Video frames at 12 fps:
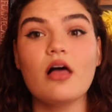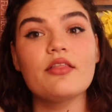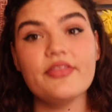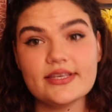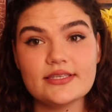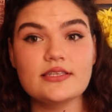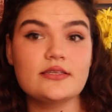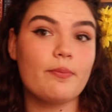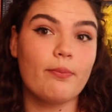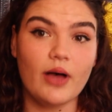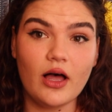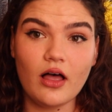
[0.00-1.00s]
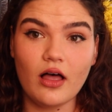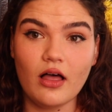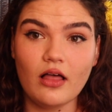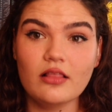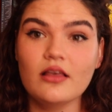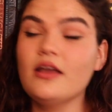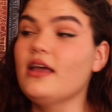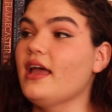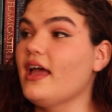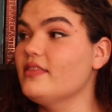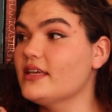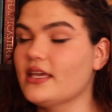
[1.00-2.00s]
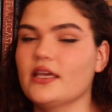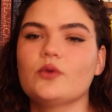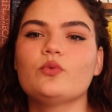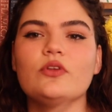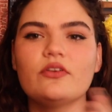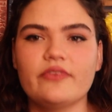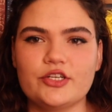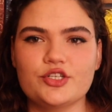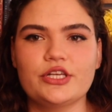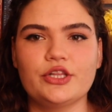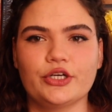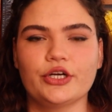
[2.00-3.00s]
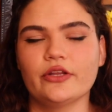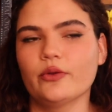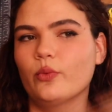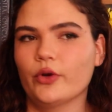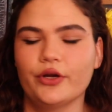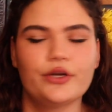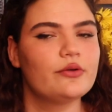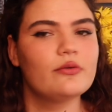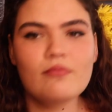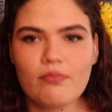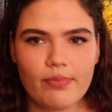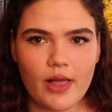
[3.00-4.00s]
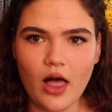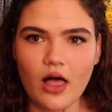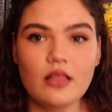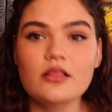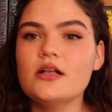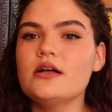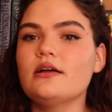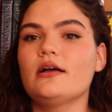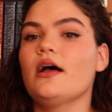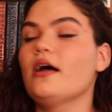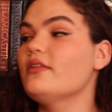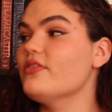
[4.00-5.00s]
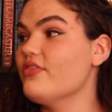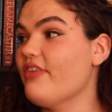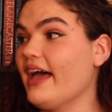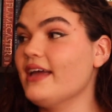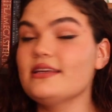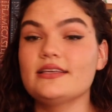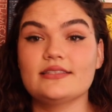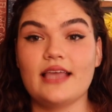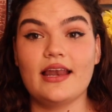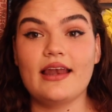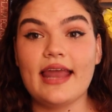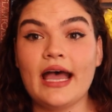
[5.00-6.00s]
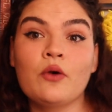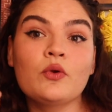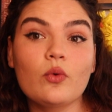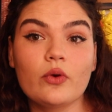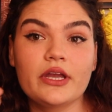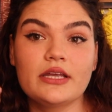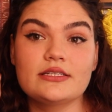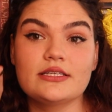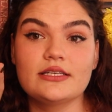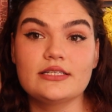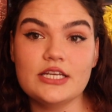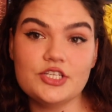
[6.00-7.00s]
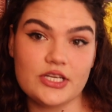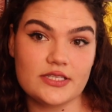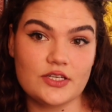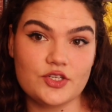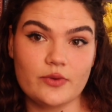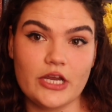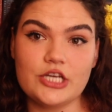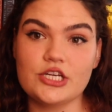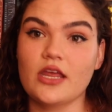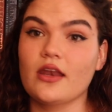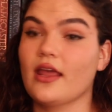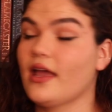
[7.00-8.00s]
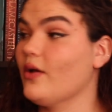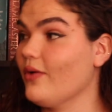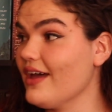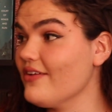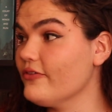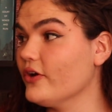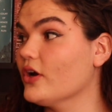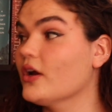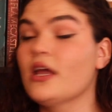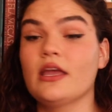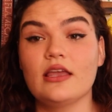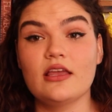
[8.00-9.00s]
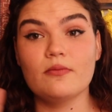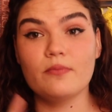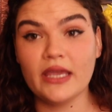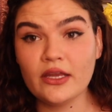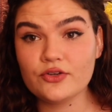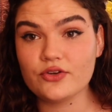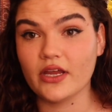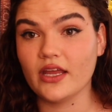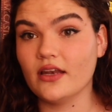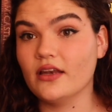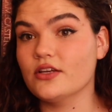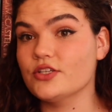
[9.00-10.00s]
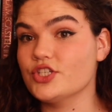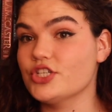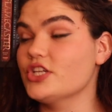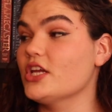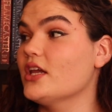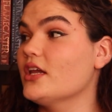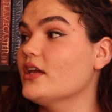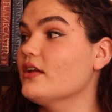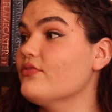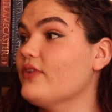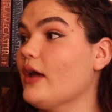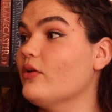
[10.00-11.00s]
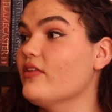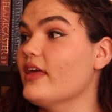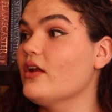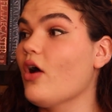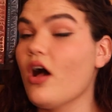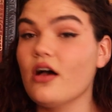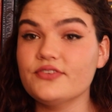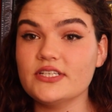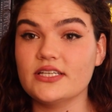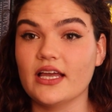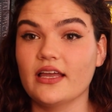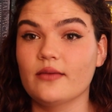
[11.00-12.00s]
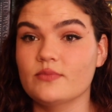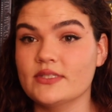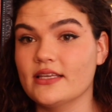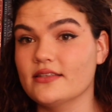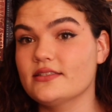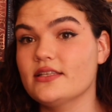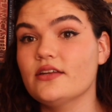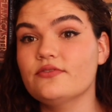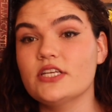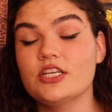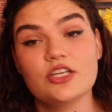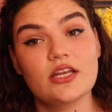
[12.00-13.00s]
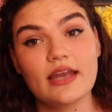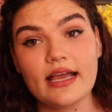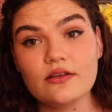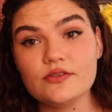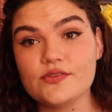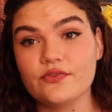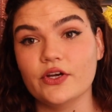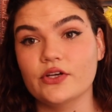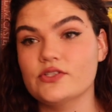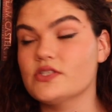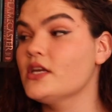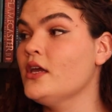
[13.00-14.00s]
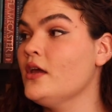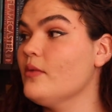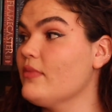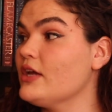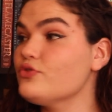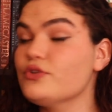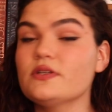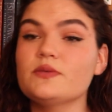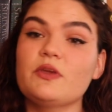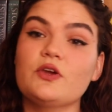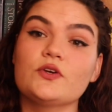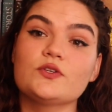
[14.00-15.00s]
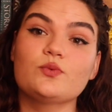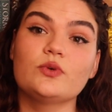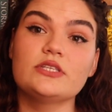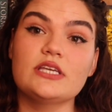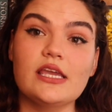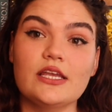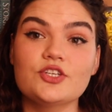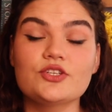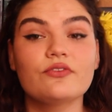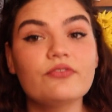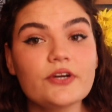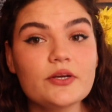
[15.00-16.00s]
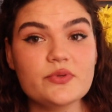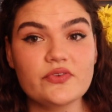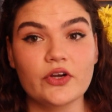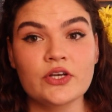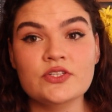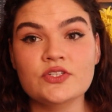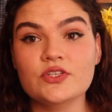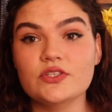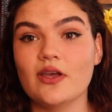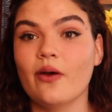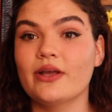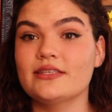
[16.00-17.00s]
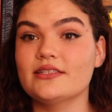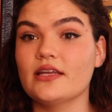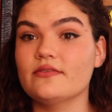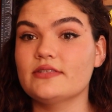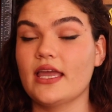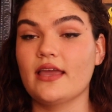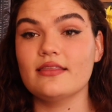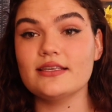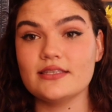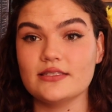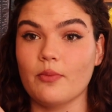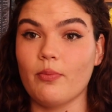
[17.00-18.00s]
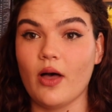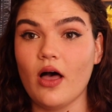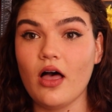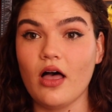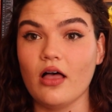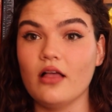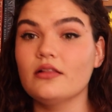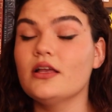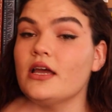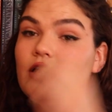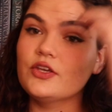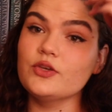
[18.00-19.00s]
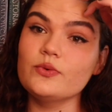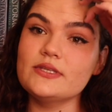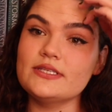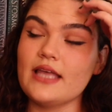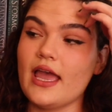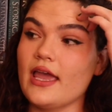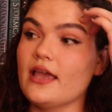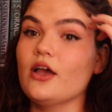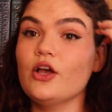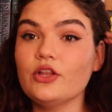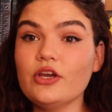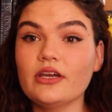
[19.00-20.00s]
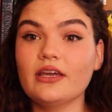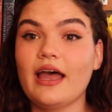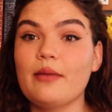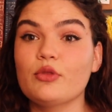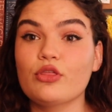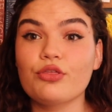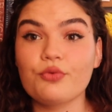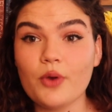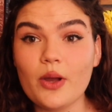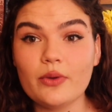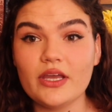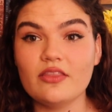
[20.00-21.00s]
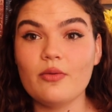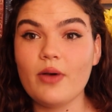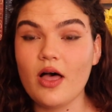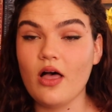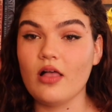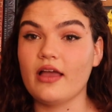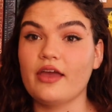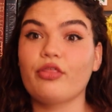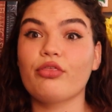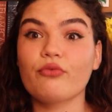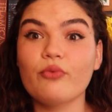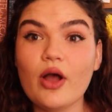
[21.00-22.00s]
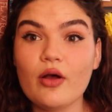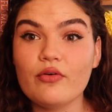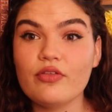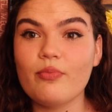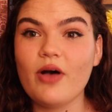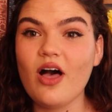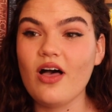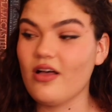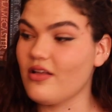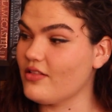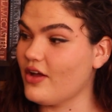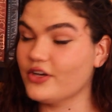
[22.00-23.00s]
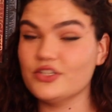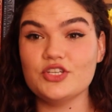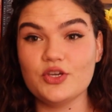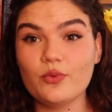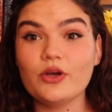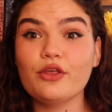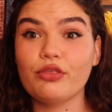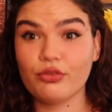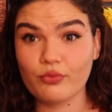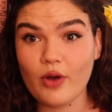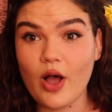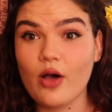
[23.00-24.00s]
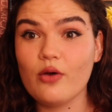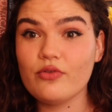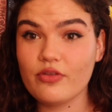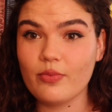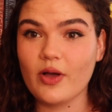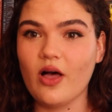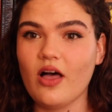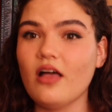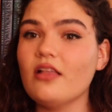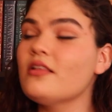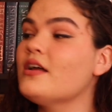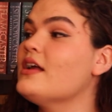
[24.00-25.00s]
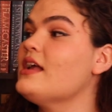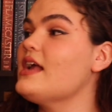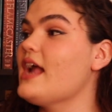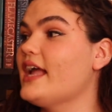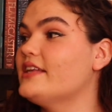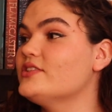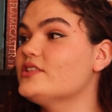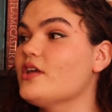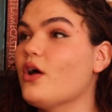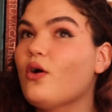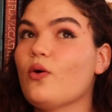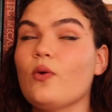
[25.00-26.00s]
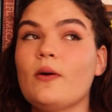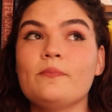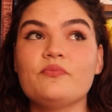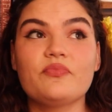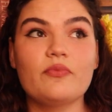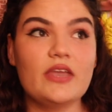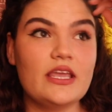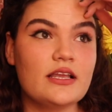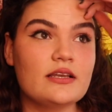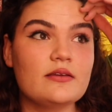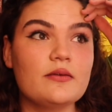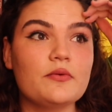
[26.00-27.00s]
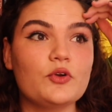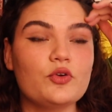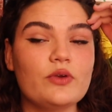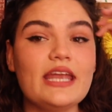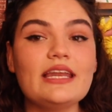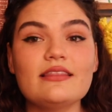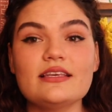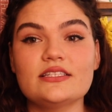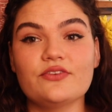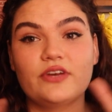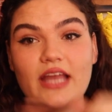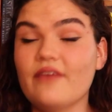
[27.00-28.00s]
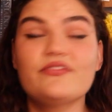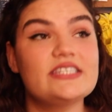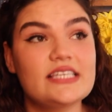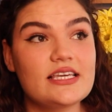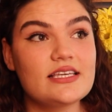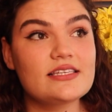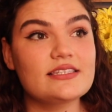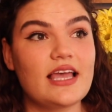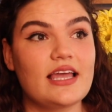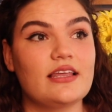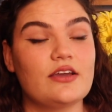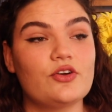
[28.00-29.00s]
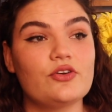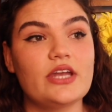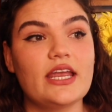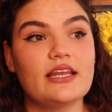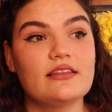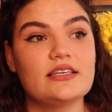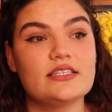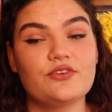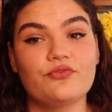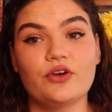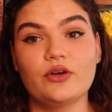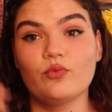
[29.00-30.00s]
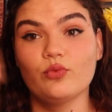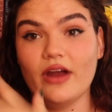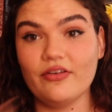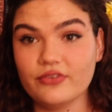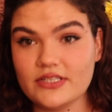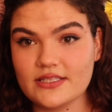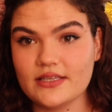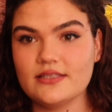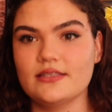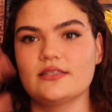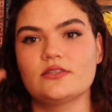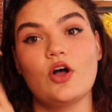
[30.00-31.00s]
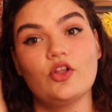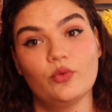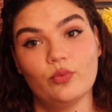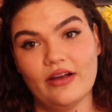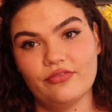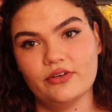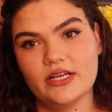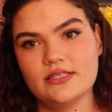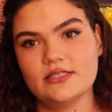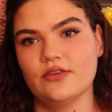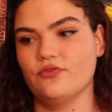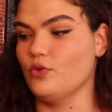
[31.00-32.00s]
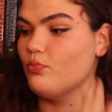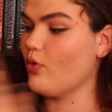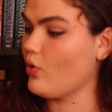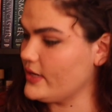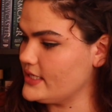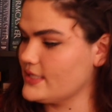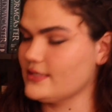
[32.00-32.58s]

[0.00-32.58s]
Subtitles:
this is a ball, and the kid will eventually learn the word ball. That is a noun-oriented teaching situation. However, in Mandarin, she found that oftentimes, instead of teaching nouns first, Mandarin speakers will teach verbs first. So instead of saying, this is a ball, you would say, look, I'm throwing the ball. I throw the ball. Do you want to throw the ball? And so in creating these different emphases and in creating these different references, this is called a reference. If you point to